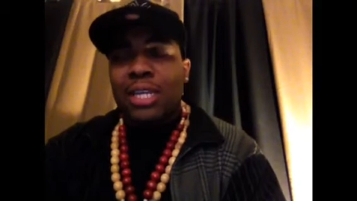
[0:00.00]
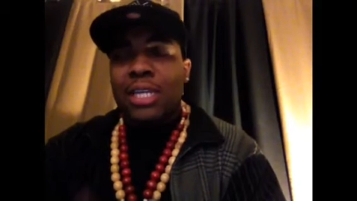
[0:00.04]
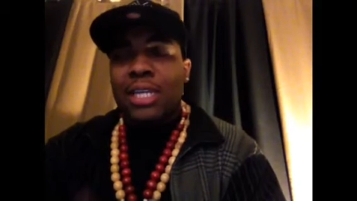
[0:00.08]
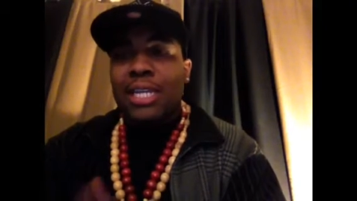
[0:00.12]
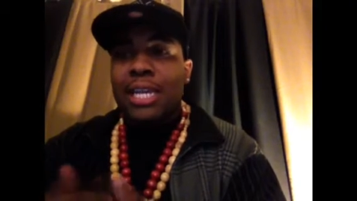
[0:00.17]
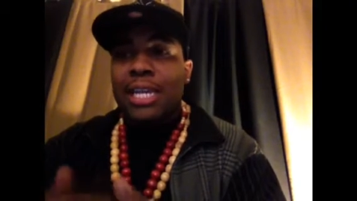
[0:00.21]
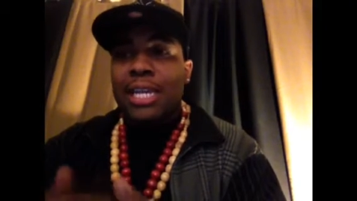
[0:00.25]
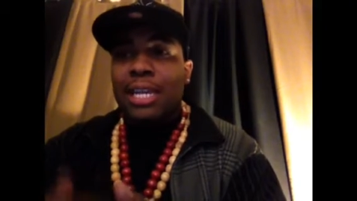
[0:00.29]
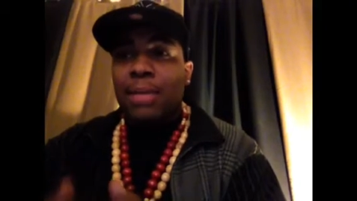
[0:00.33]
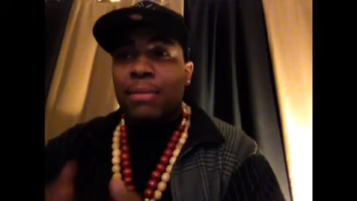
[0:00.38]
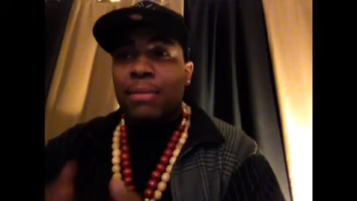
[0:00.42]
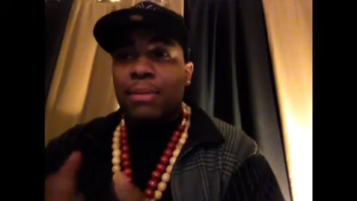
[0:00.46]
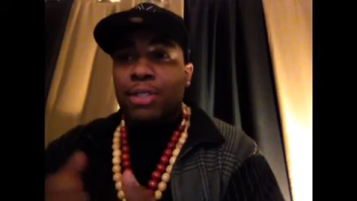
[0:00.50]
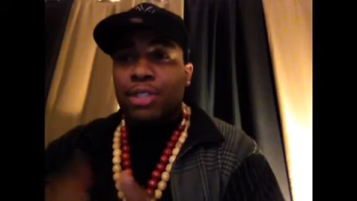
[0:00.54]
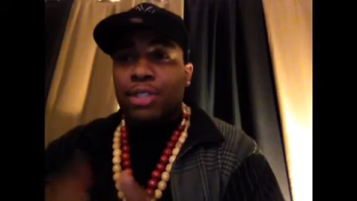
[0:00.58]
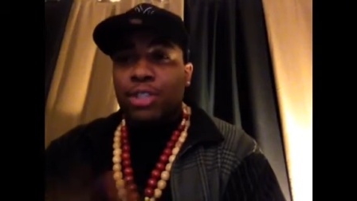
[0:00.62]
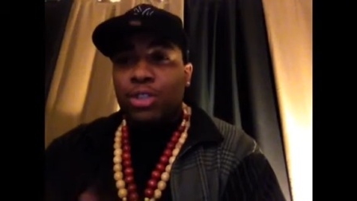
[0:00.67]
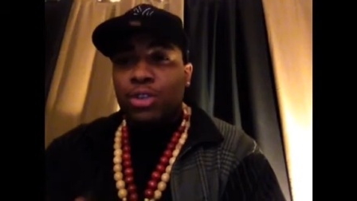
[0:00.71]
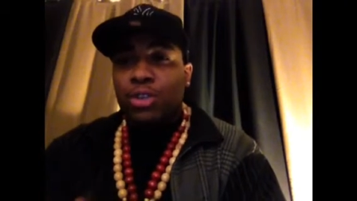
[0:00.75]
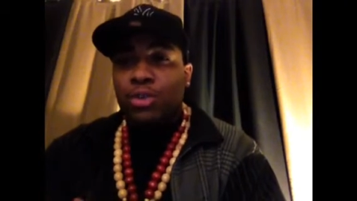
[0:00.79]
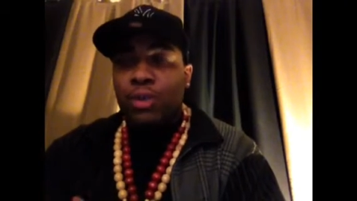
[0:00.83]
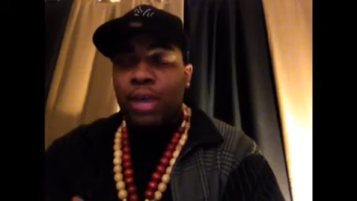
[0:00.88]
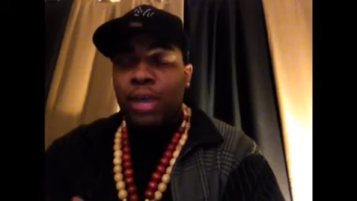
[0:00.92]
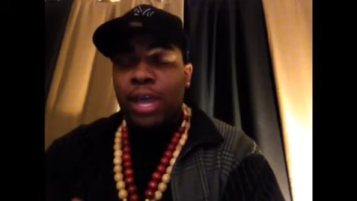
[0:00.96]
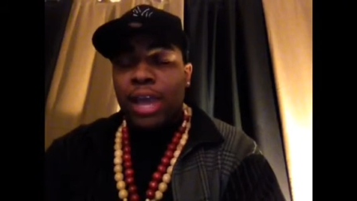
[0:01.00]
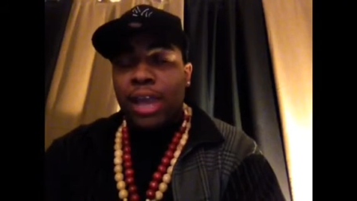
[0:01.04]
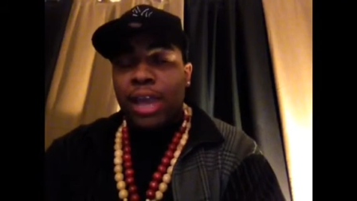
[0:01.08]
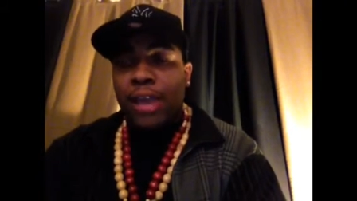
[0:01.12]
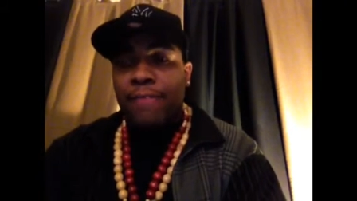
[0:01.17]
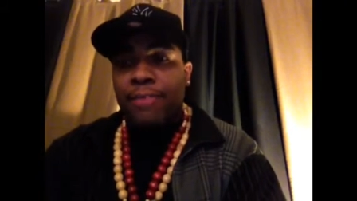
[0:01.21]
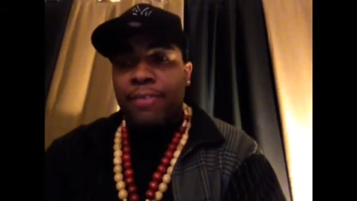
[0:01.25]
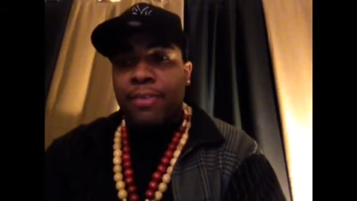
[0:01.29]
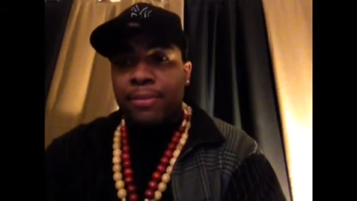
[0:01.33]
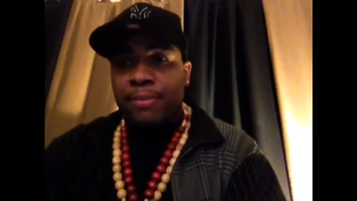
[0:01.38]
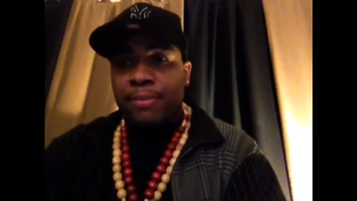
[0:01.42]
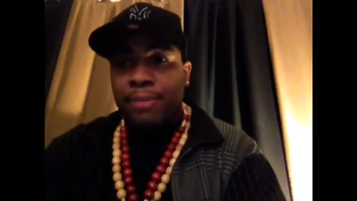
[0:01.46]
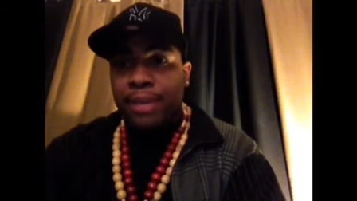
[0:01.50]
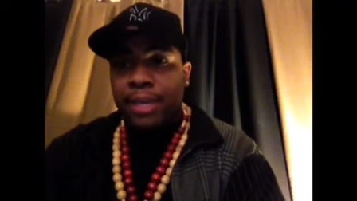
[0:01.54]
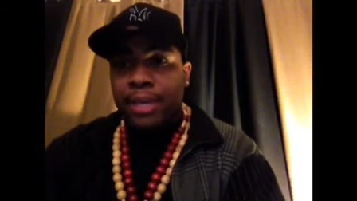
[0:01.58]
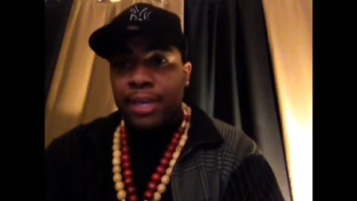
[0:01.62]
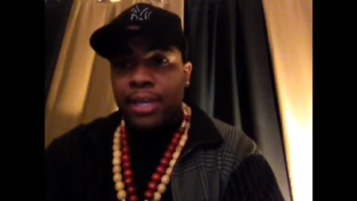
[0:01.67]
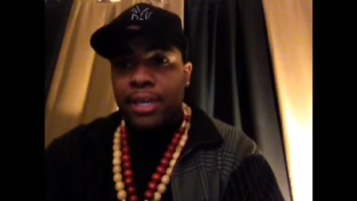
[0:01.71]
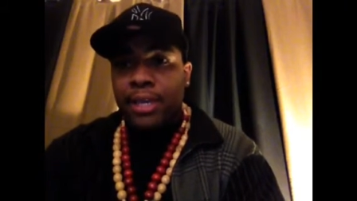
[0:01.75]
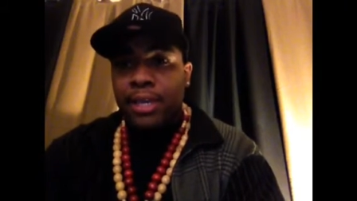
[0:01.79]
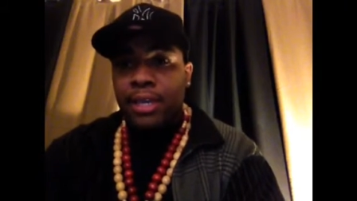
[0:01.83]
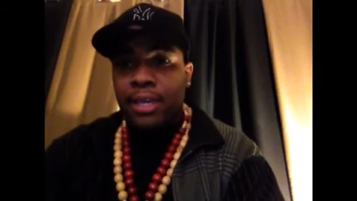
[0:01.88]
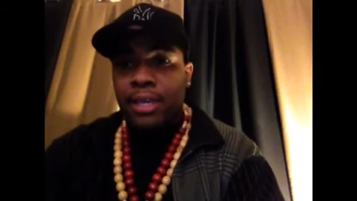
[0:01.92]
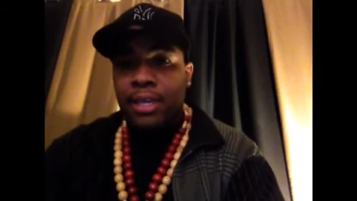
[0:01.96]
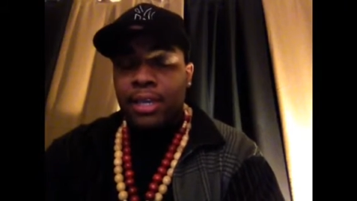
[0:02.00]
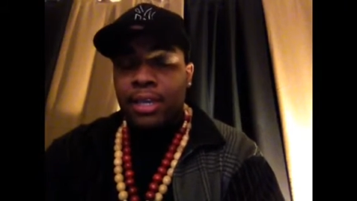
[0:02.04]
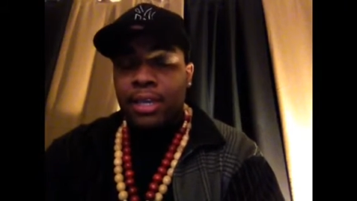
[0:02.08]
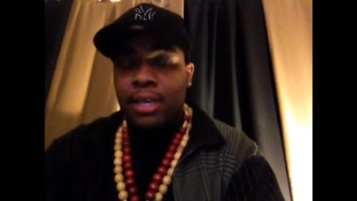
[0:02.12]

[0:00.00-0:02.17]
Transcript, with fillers: Now number two would have to be.